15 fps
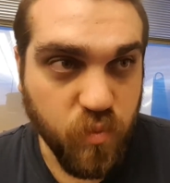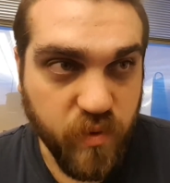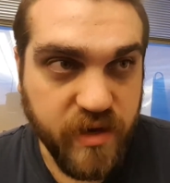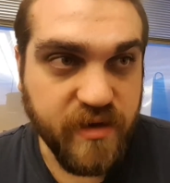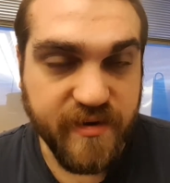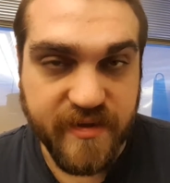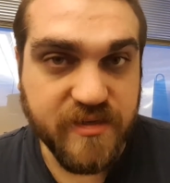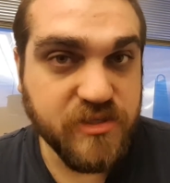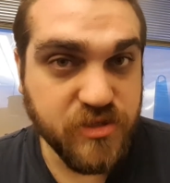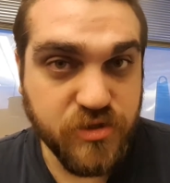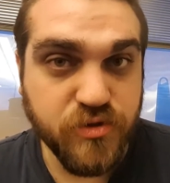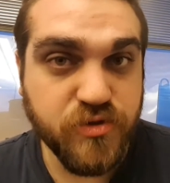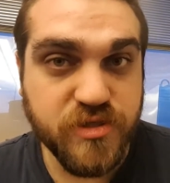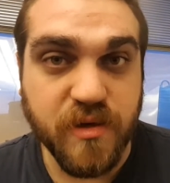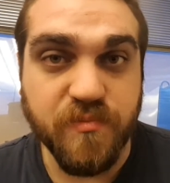we need to
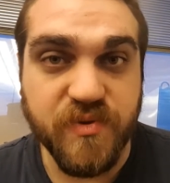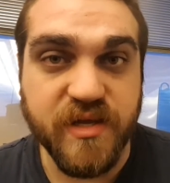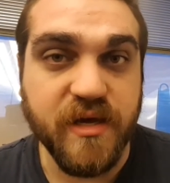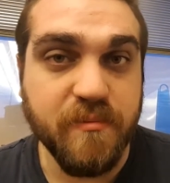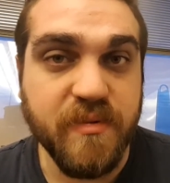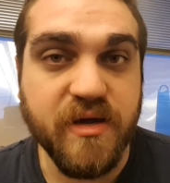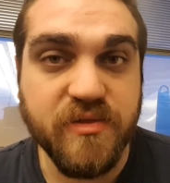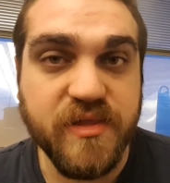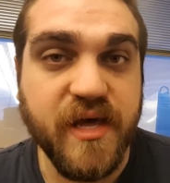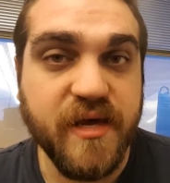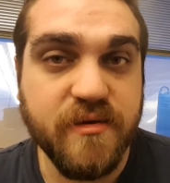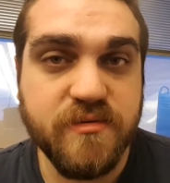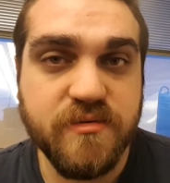do something about that.